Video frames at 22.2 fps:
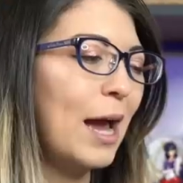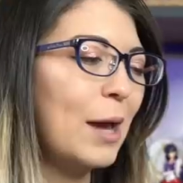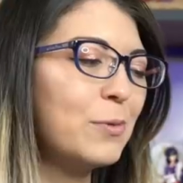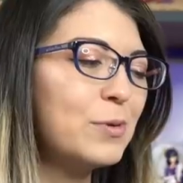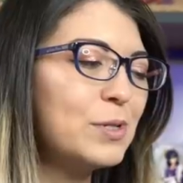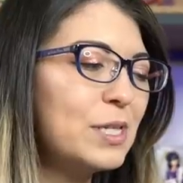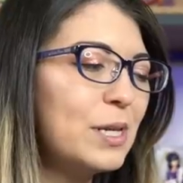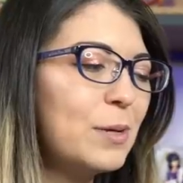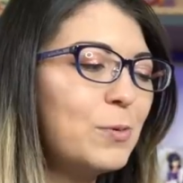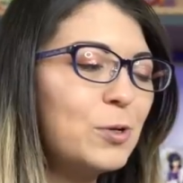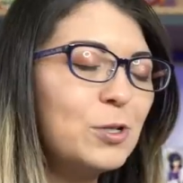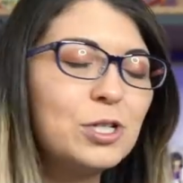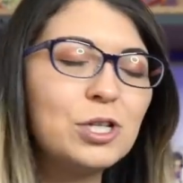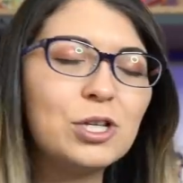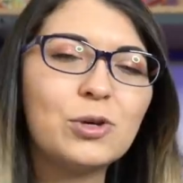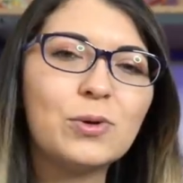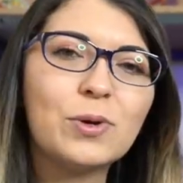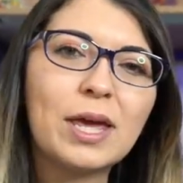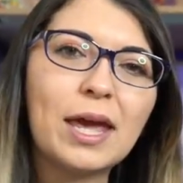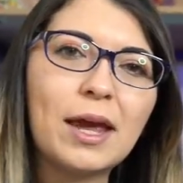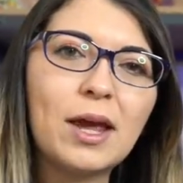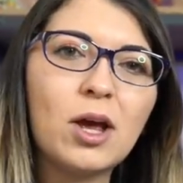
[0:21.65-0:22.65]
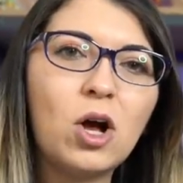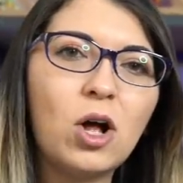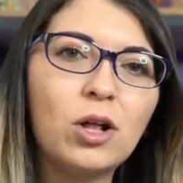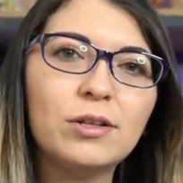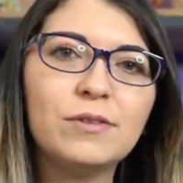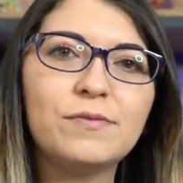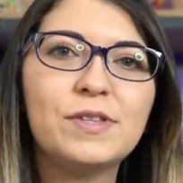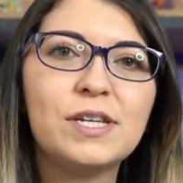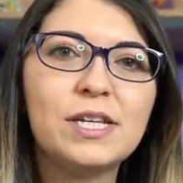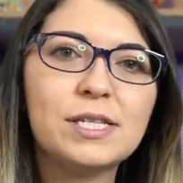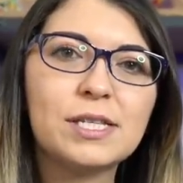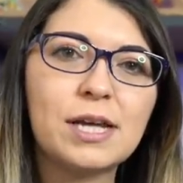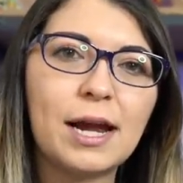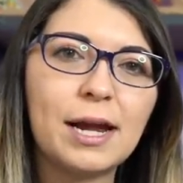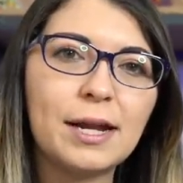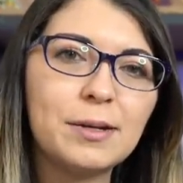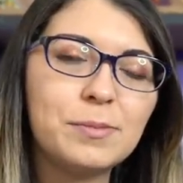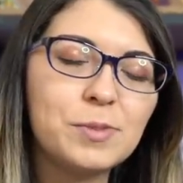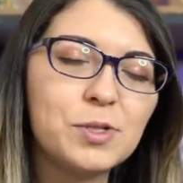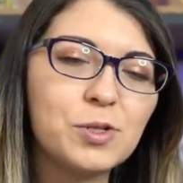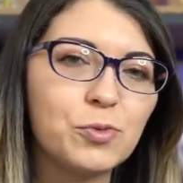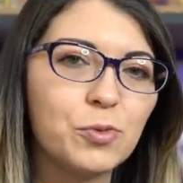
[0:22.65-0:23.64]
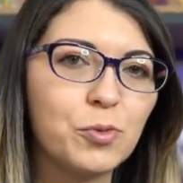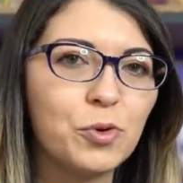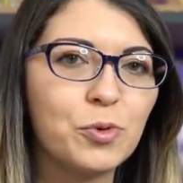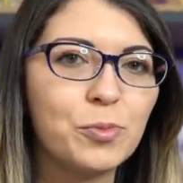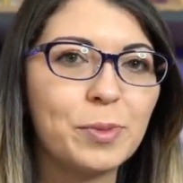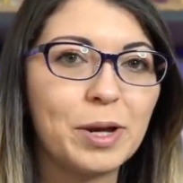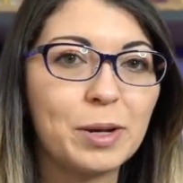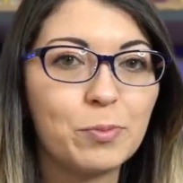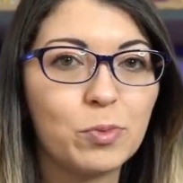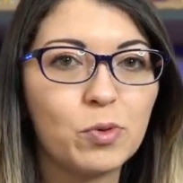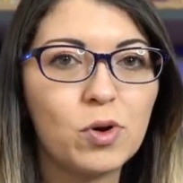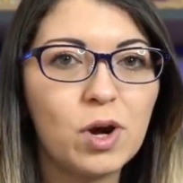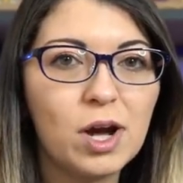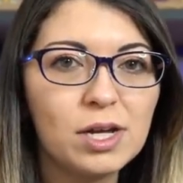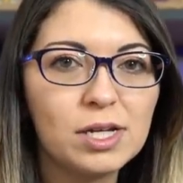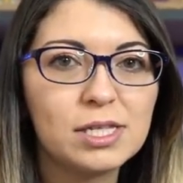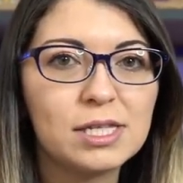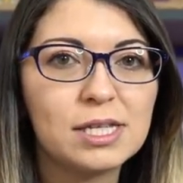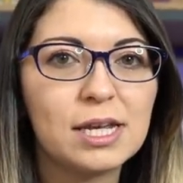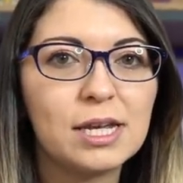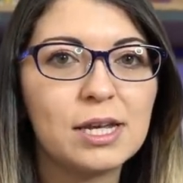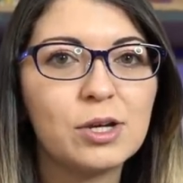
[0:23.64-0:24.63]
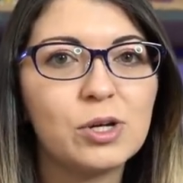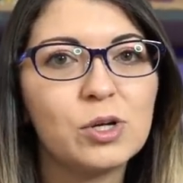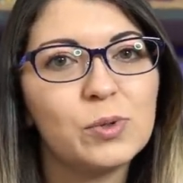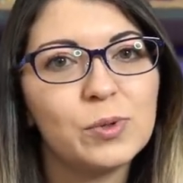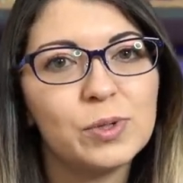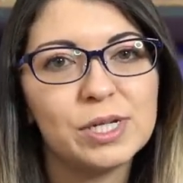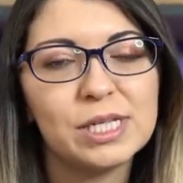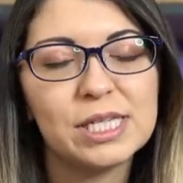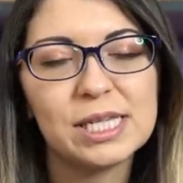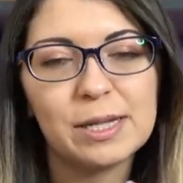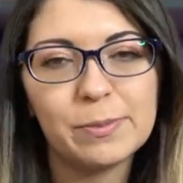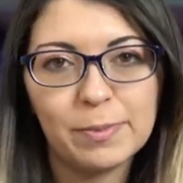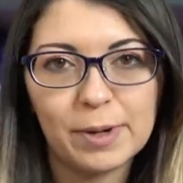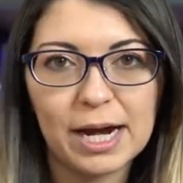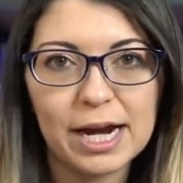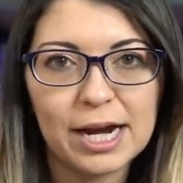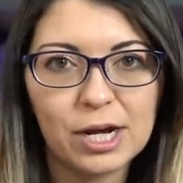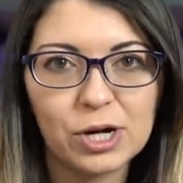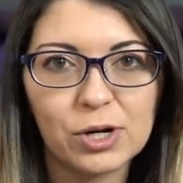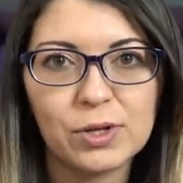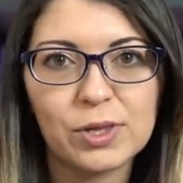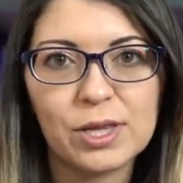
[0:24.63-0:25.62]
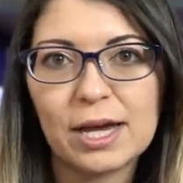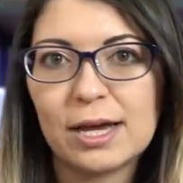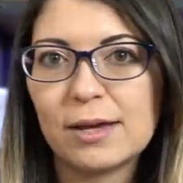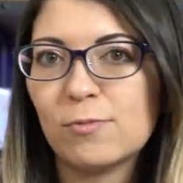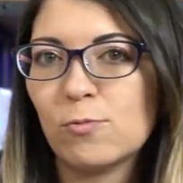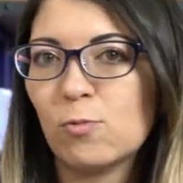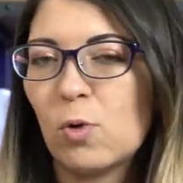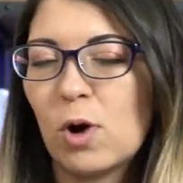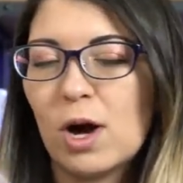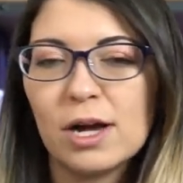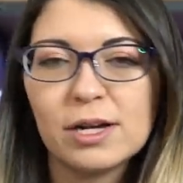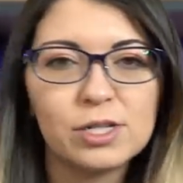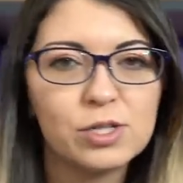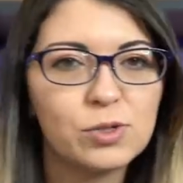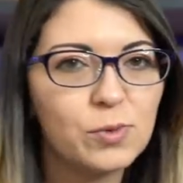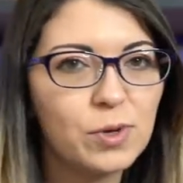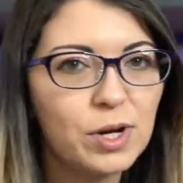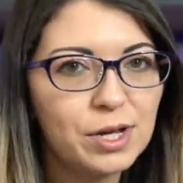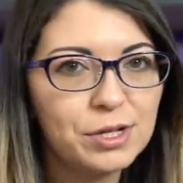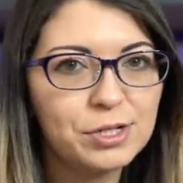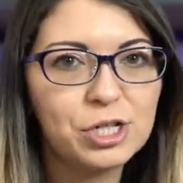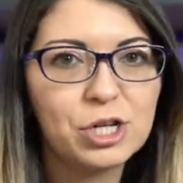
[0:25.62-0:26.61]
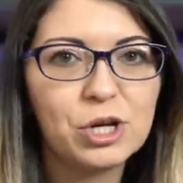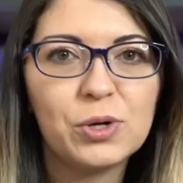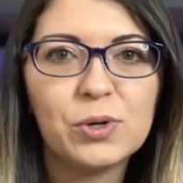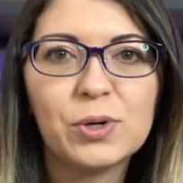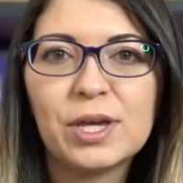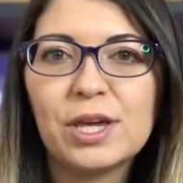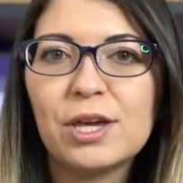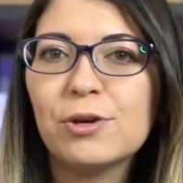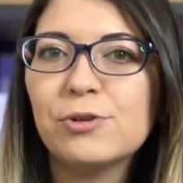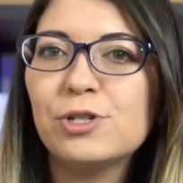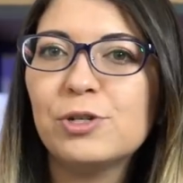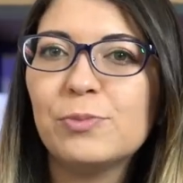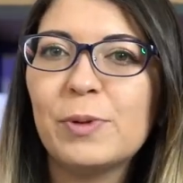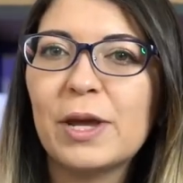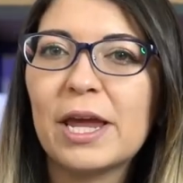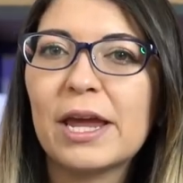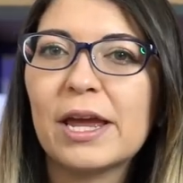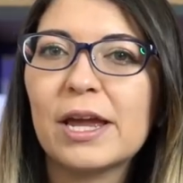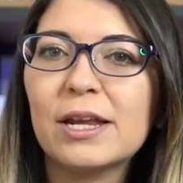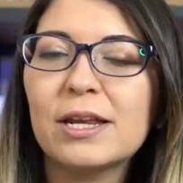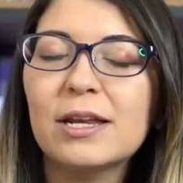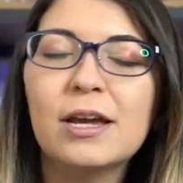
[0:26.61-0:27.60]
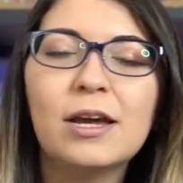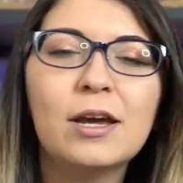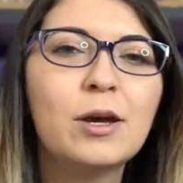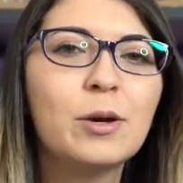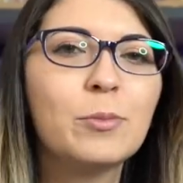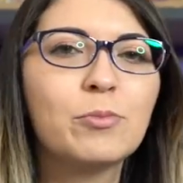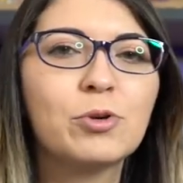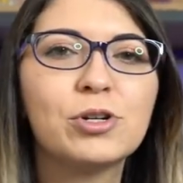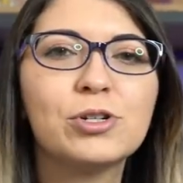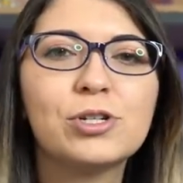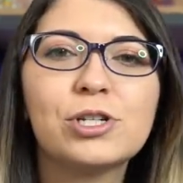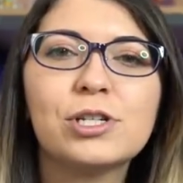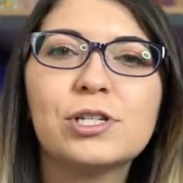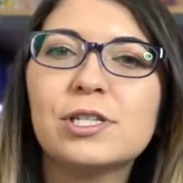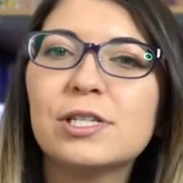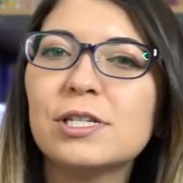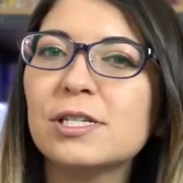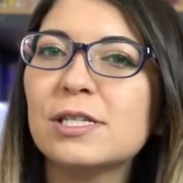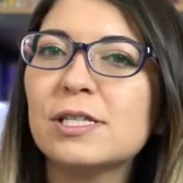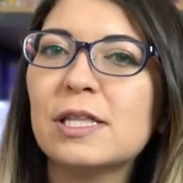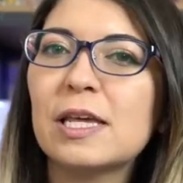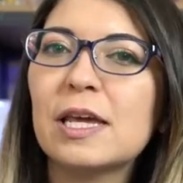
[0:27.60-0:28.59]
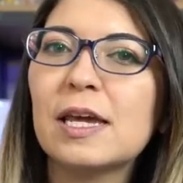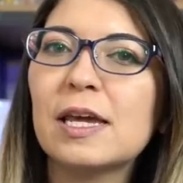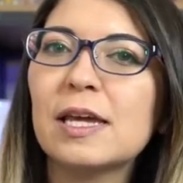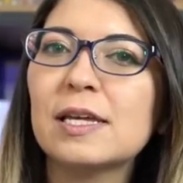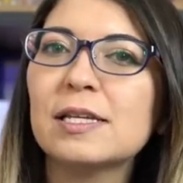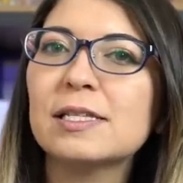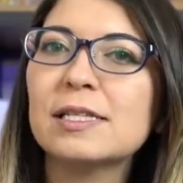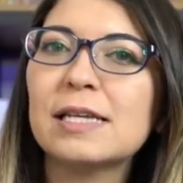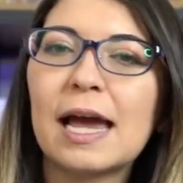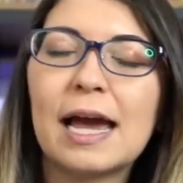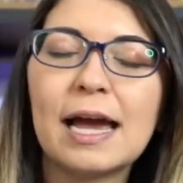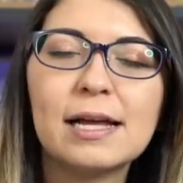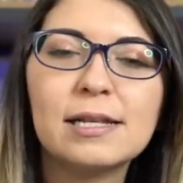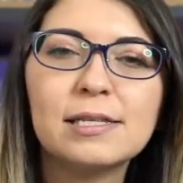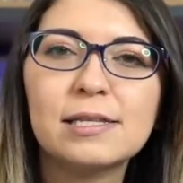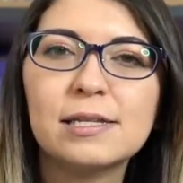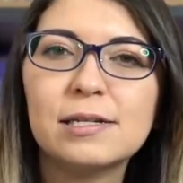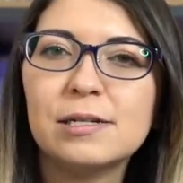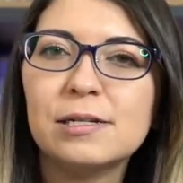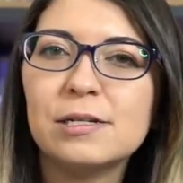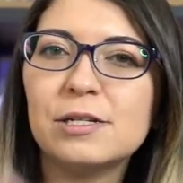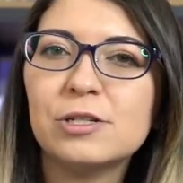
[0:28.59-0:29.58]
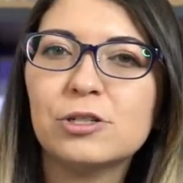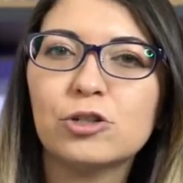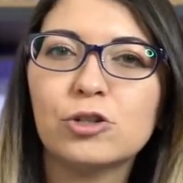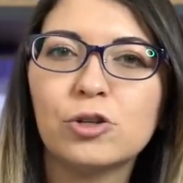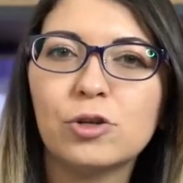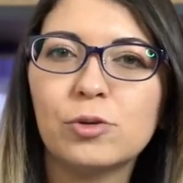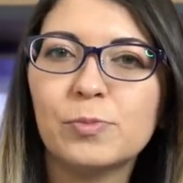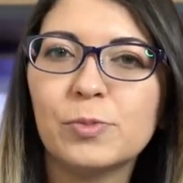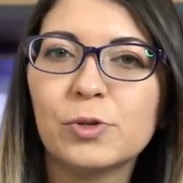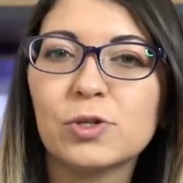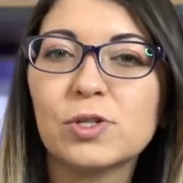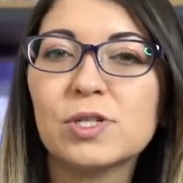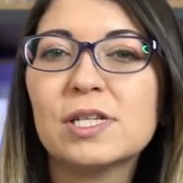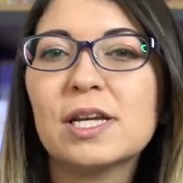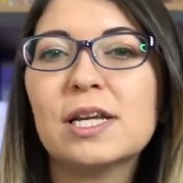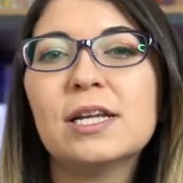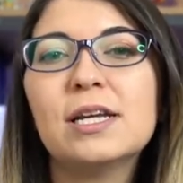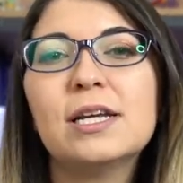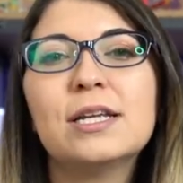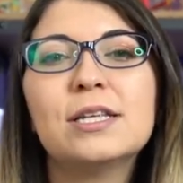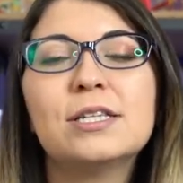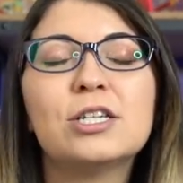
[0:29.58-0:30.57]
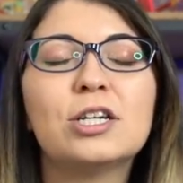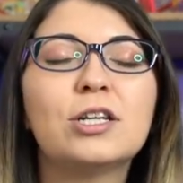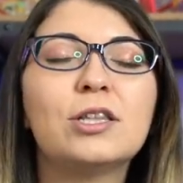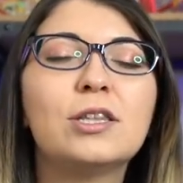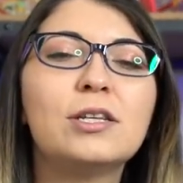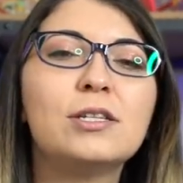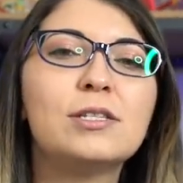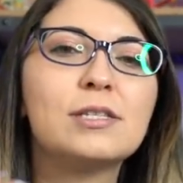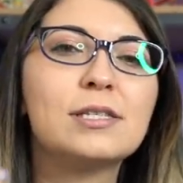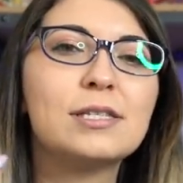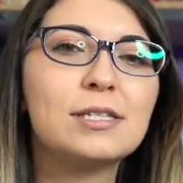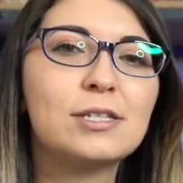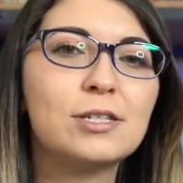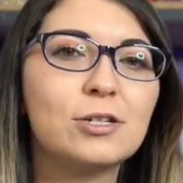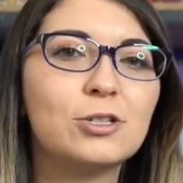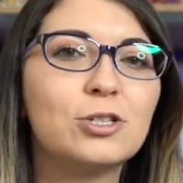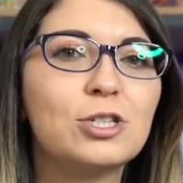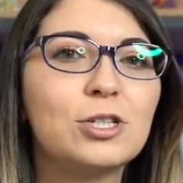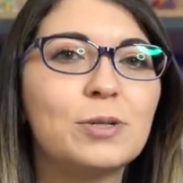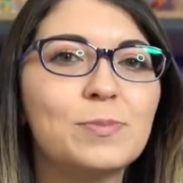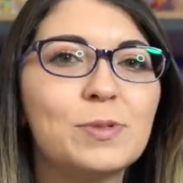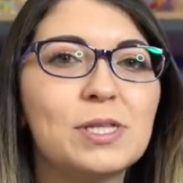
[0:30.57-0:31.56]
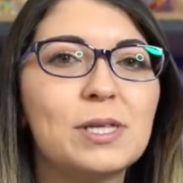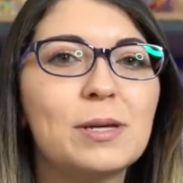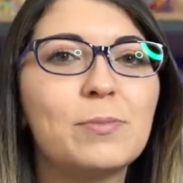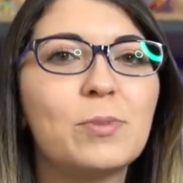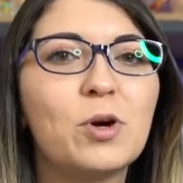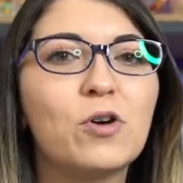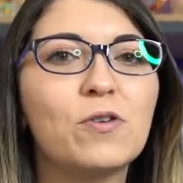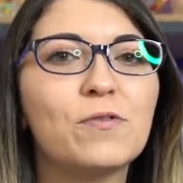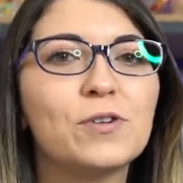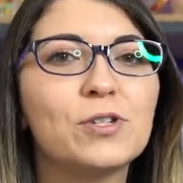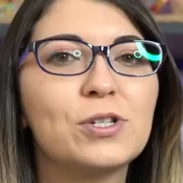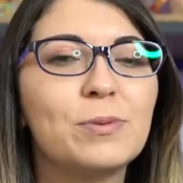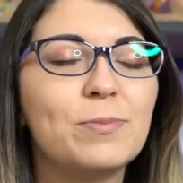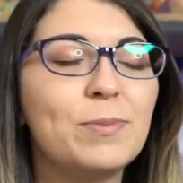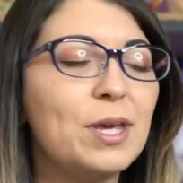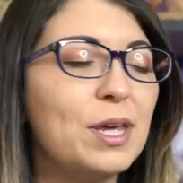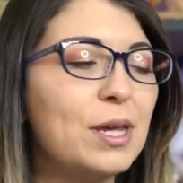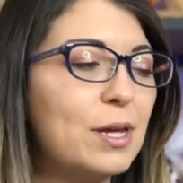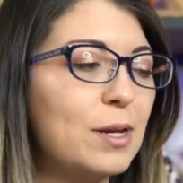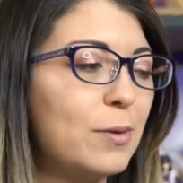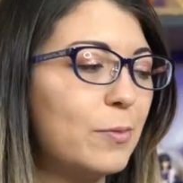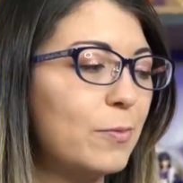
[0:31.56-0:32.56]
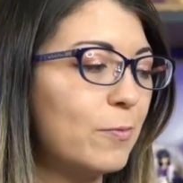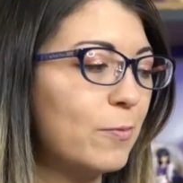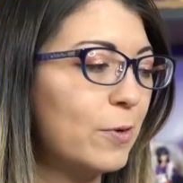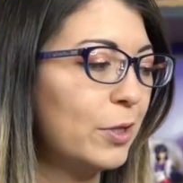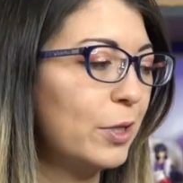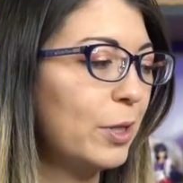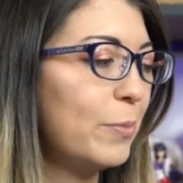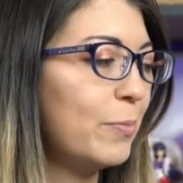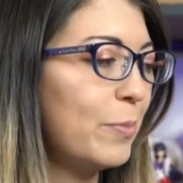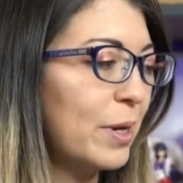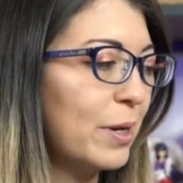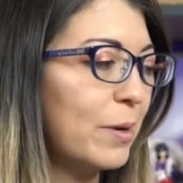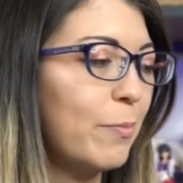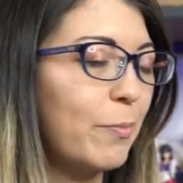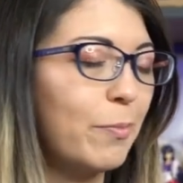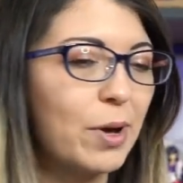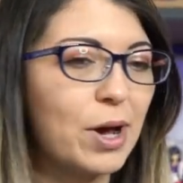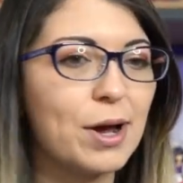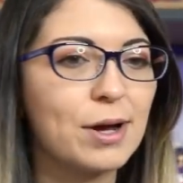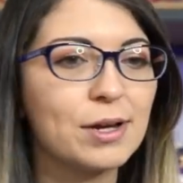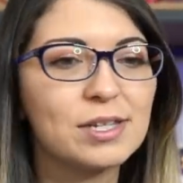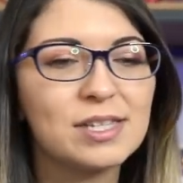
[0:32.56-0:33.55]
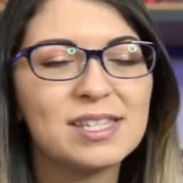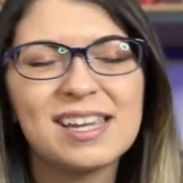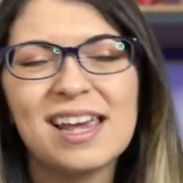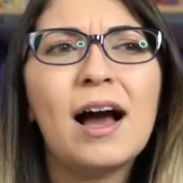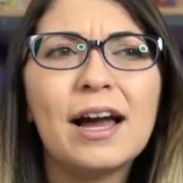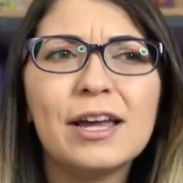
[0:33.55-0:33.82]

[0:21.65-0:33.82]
I was able to get all of these items through my proxy, who is a buyer that walks around Tokyo, Japan, purchases things, adds an additional percentage, and then ships them over to me in a really big box.